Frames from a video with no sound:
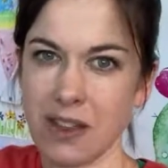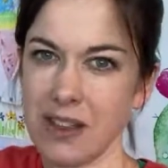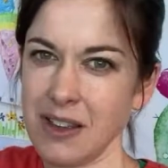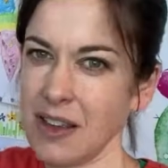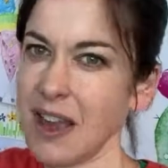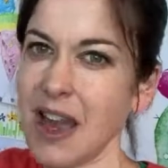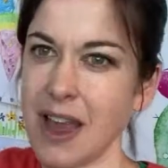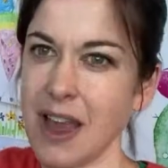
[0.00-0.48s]

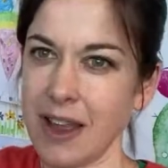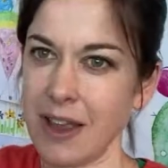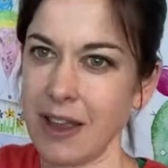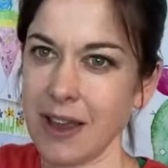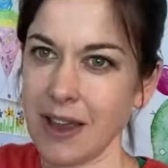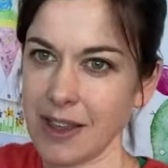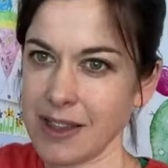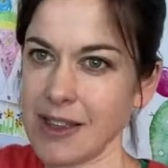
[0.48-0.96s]
You're getting it.
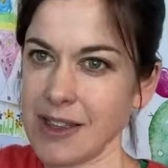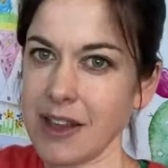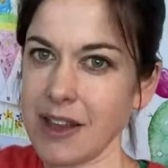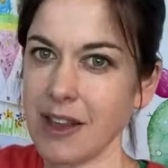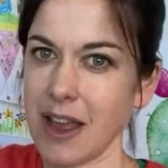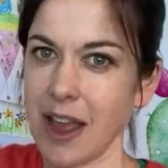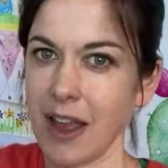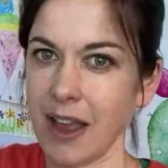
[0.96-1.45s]
I can tell
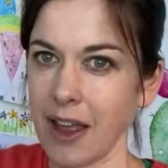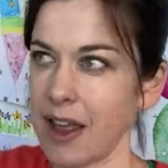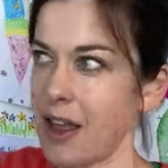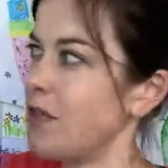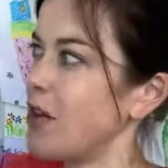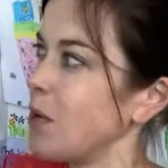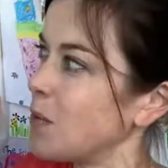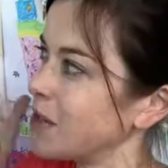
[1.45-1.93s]
you're getting it.
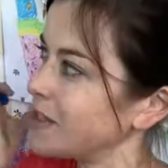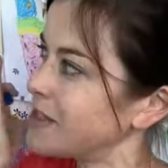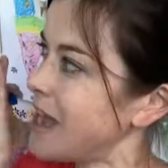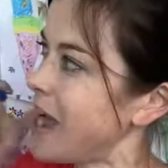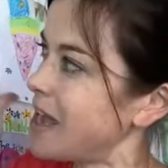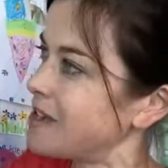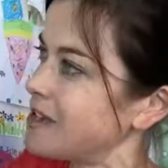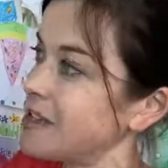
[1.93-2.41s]
If I want
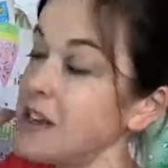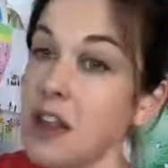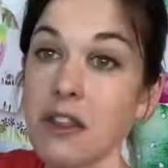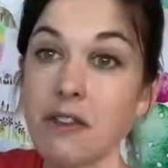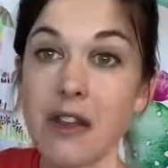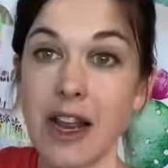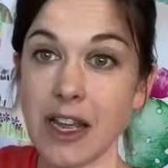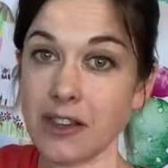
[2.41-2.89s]
to add
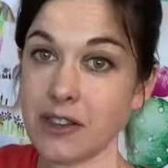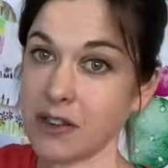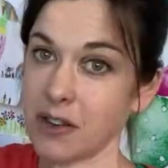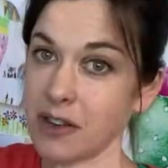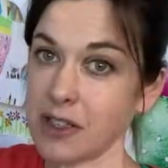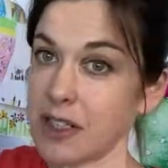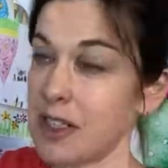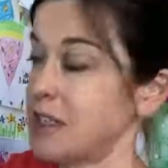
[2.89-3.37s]
another
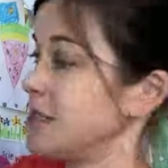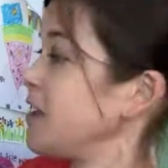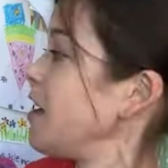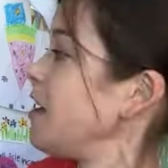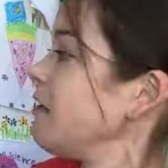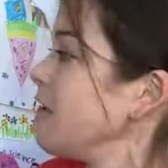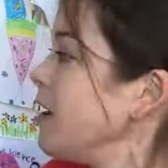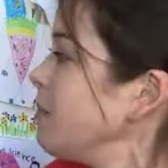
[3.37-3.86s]
electron to this
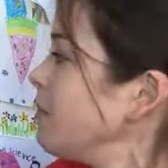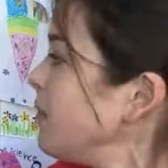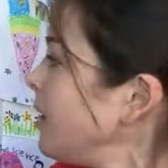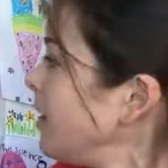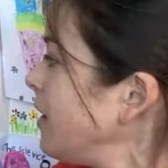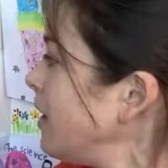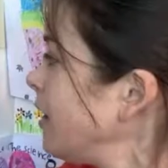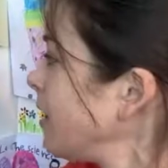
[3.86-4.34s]
diagram,
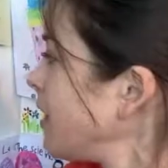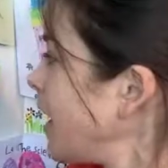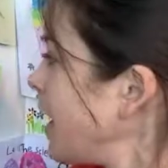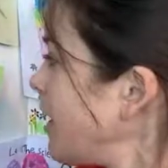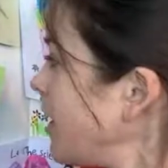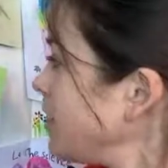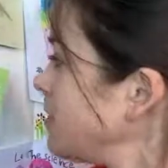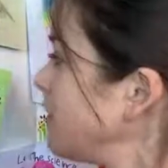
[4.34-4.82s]

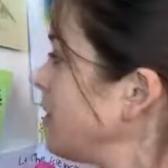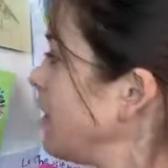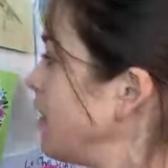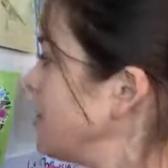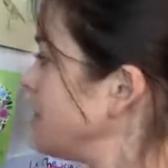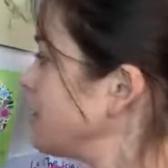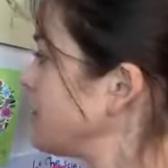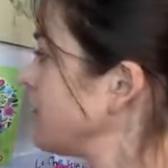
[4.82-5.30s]
can I do
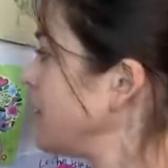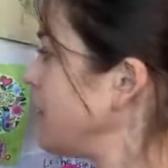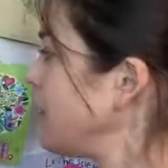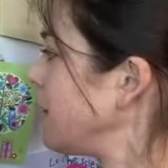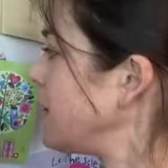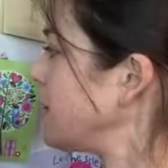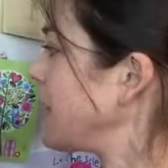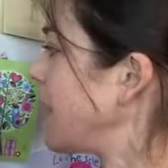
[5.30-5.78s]
this?
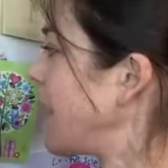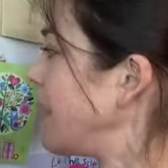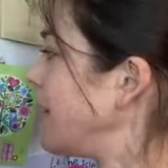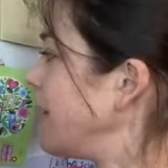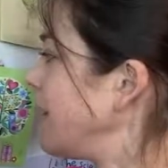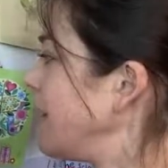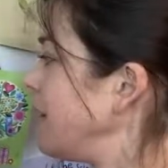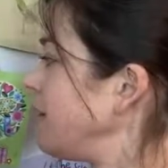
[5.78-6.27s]
Just add
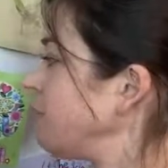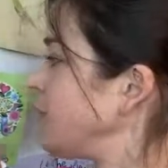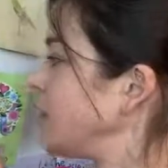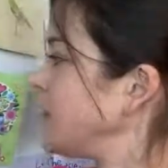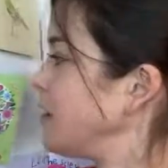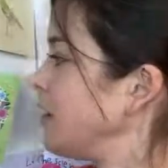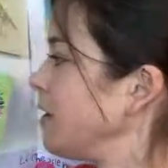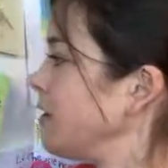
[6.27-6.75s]
it in
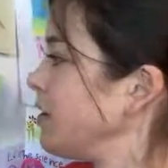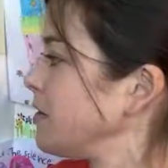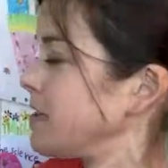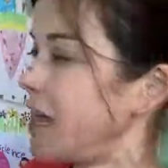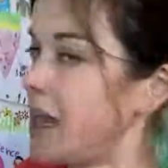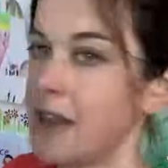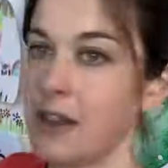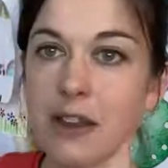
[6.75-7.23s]
with the
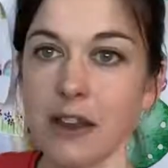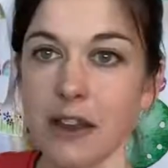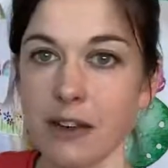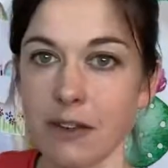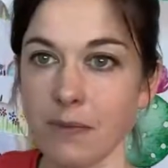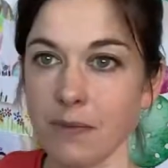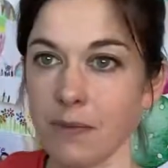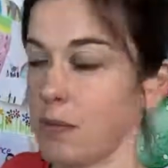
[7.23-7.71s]
10
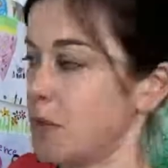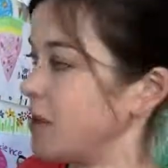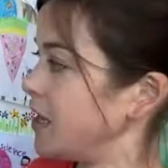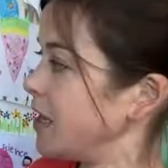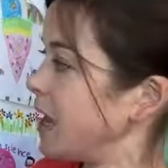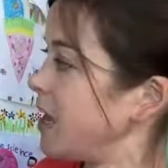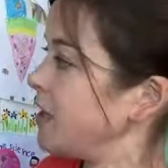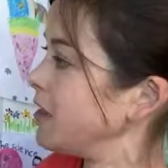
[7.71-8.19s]
with
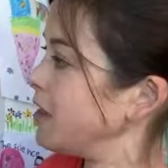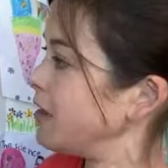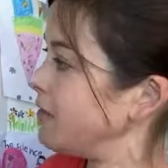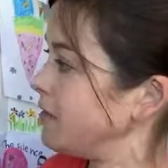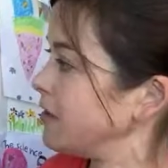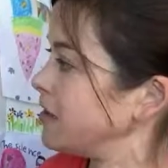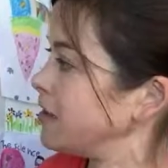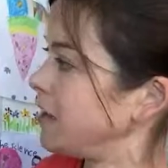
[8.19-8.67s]
the 8 that are
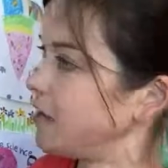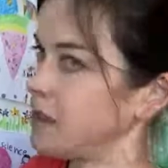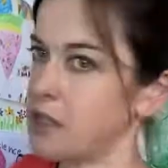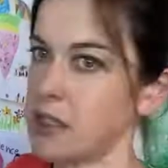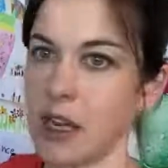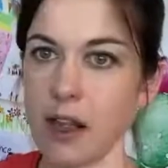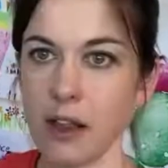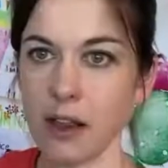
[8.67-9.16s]
in the second
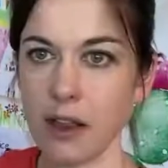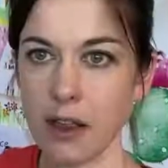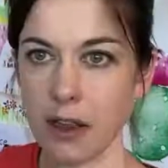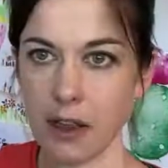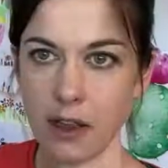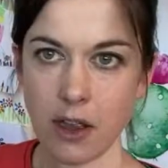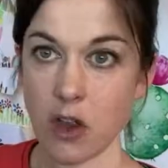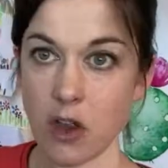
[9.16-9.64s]
shell.
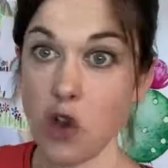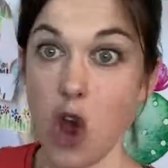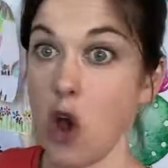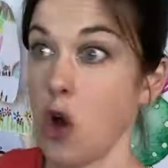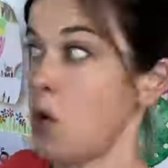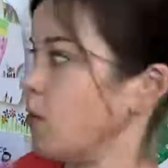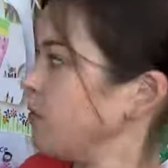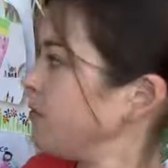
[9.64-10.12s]

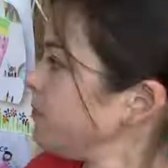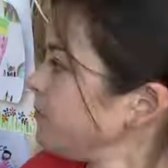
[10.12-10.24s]
No!